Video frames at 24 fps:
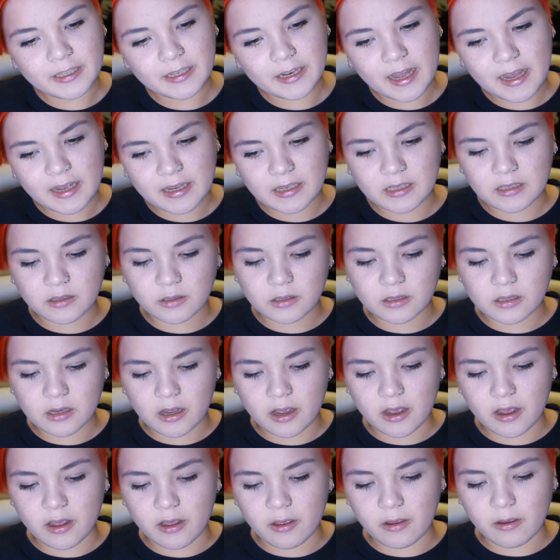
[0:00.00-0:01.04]
nice
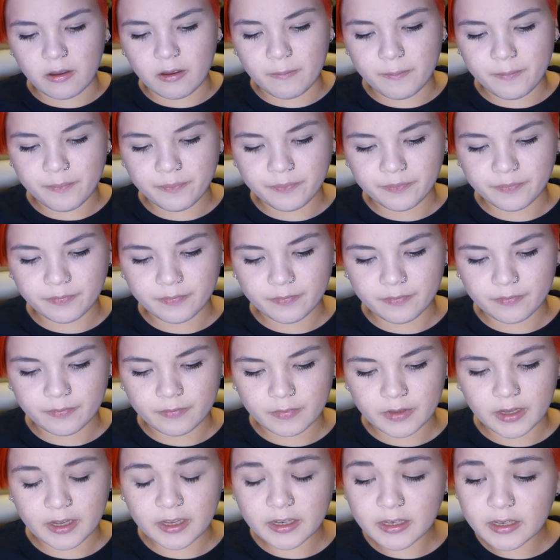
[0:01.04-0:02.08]

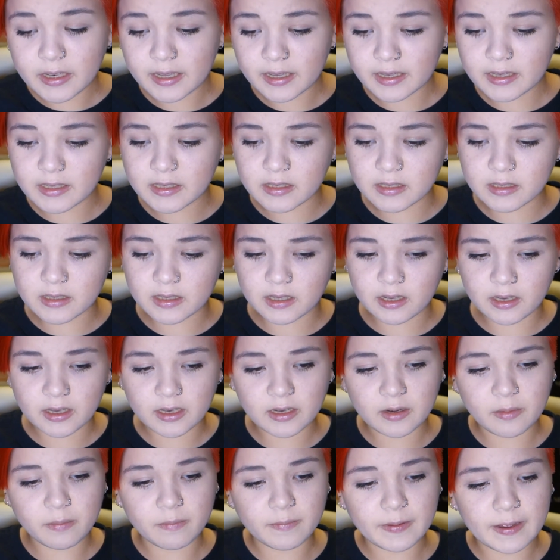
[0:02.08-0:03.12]
index
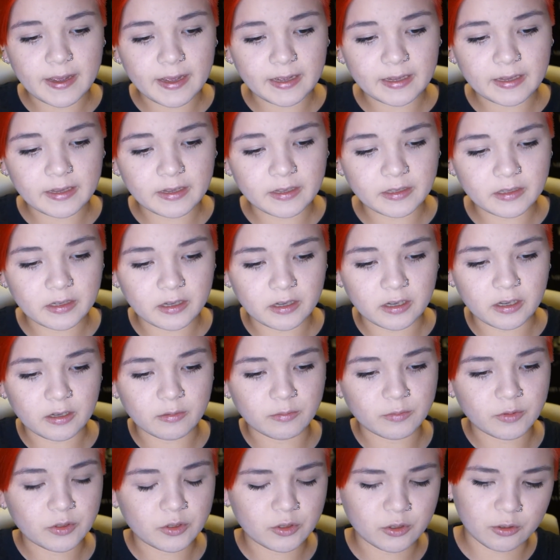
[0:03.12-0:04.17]
in the back,
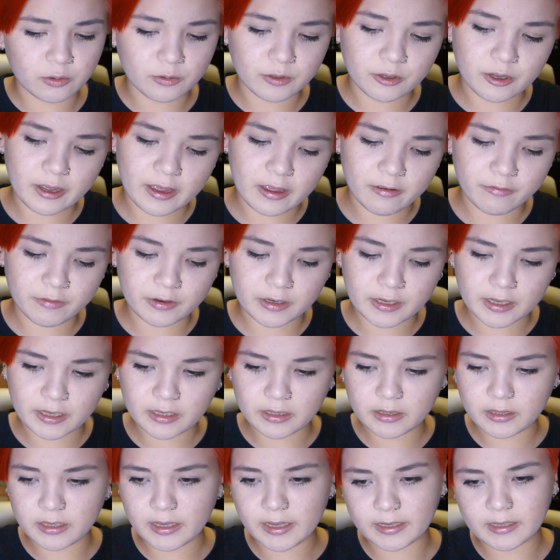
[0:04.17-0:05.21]
so you have an
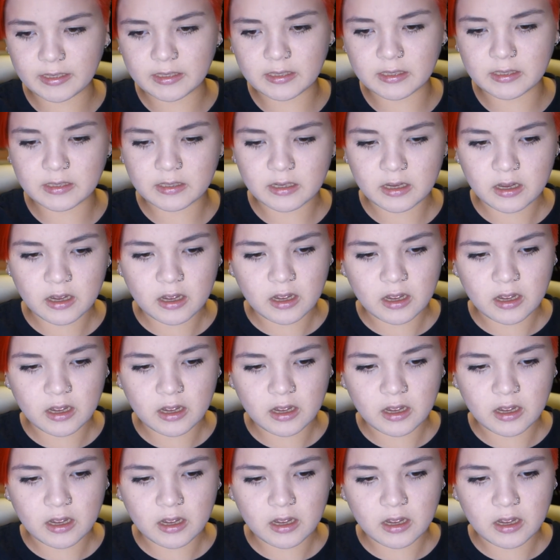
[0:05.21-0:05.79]
index